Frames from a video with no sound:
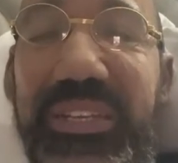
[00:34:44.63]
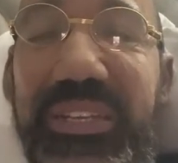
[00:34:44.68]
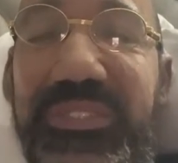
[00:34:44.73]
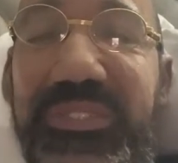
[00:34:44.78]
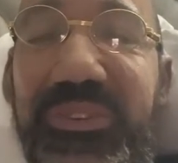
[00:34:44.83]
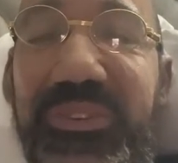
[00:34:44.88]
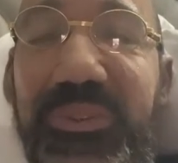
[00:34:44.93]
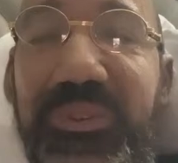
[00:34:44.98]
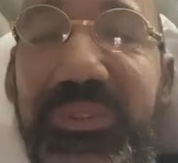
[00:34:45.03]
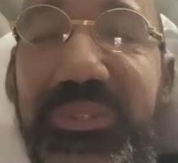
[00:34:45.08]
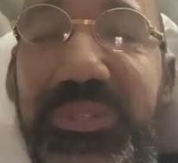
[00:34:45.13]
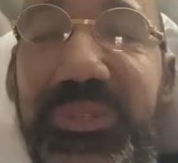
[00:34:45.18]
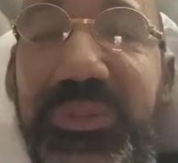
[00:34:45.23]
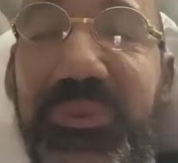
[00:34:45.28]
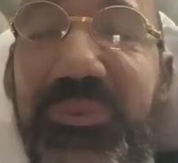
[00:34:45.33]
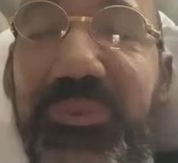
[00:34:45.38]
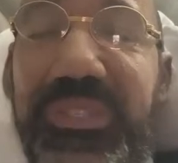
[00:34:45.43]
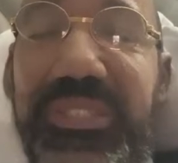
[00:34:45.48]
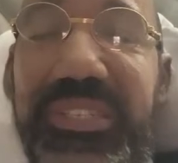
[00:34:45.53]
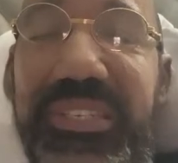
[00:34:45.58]
to her,
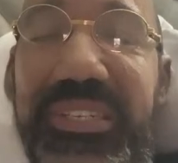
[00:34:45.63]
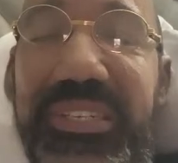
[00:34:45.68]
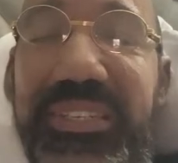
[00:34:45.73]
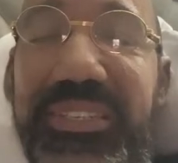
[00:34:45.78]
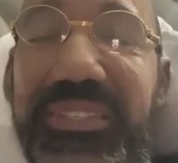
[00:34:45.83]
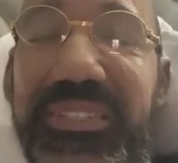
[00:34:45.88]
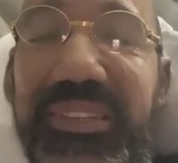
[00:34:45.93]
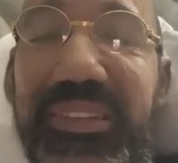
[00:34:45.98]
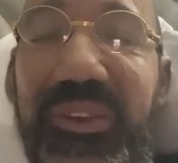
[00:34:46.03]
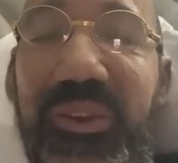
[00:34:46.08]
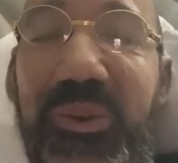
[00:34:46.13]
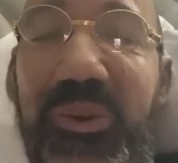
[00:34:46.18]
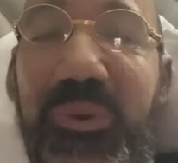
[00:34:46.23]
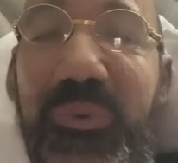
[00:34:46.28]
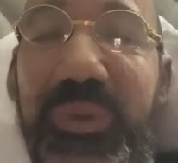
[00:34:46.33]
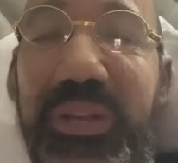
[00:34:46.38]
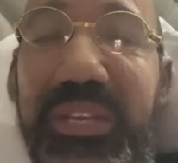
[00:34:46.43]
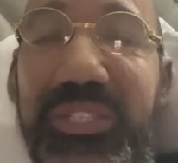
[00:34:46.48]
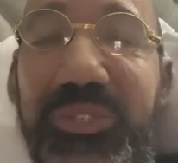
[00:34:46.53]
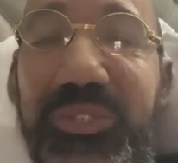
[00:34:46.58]
too, which is
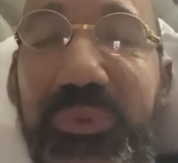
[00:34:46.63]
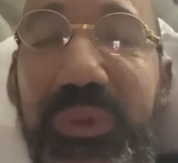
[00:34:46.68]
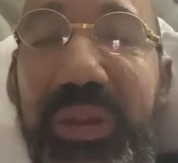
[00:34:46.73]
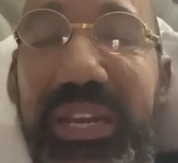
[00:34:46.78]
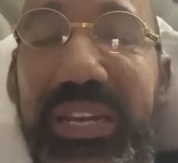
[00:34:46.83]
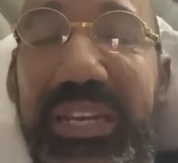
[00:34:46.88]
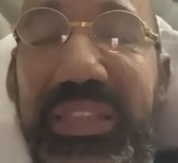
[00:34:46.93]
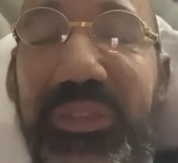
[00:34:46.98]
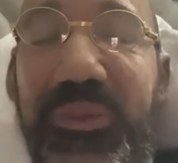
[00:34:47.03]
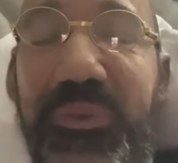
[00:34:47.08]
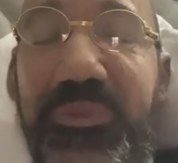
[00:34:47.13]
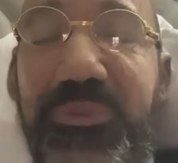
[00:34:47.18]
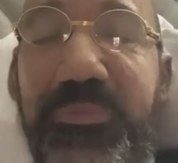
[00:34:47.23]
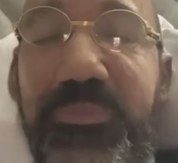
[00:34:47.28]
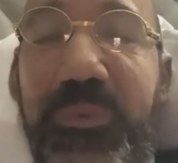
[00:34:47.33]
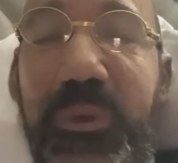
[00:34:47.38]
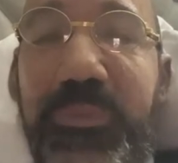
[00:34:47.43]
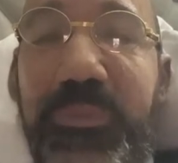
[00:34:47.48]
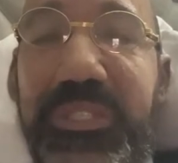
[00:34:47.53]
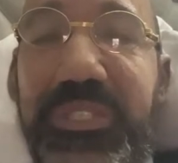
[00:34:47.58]
always great in those
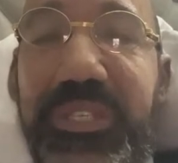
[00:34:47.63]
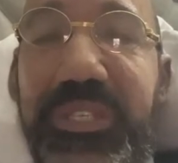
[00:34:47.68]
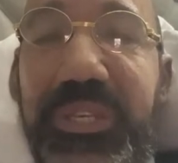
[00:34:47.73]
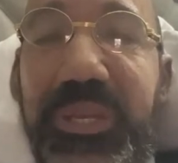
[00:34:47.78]
moments.